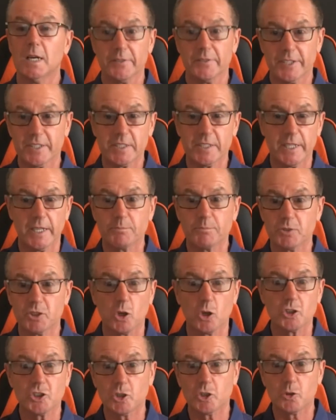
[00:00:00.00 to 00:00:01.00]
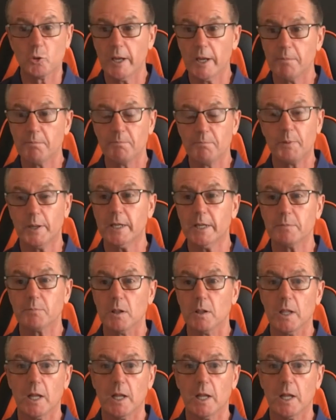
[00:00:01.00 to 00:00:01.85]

the same George Graham, people